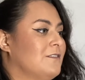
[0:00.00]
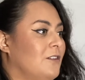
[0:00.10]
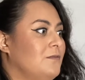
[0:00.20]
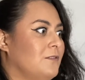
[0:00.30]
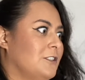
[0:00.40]

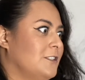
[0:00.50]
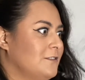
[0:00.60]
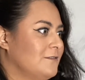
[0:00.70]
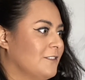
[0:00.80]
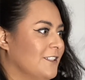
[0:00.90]
Hopefully,
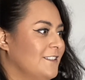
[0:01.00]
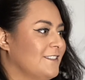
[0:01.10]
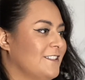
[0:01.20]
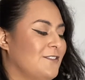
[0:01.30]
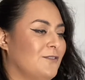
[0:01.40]
right?
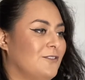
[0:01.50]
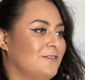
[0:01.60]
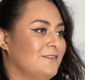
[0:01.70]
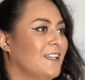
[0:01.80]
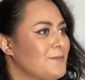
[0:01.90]
That's the
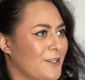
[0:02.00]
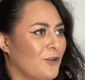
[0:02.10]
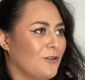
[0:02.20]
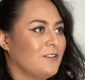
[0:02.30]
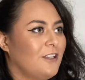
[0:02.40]
goal. That's my
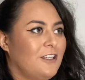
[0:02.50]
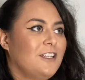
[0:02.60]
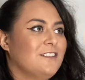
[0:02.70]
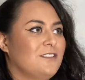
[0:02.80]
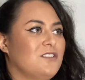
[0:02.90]
goal,
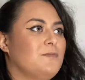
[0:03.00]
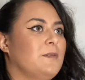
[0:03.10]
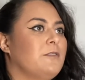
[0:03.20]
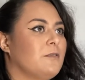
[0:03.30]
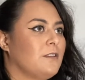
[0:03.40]
to just be
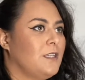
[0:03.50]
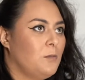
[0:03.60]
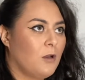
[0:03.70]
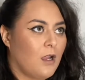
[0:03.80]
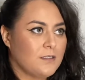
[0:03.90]
able to
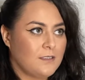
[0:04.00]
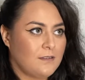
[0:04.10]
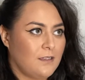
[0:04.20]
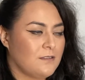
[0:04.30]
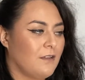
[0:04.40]
keep crossing
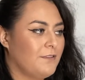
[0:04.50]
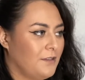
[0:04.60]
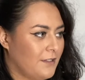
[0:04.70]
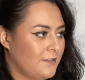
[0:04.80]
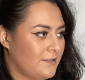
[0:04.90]
things off the
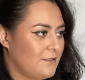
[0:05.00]
list.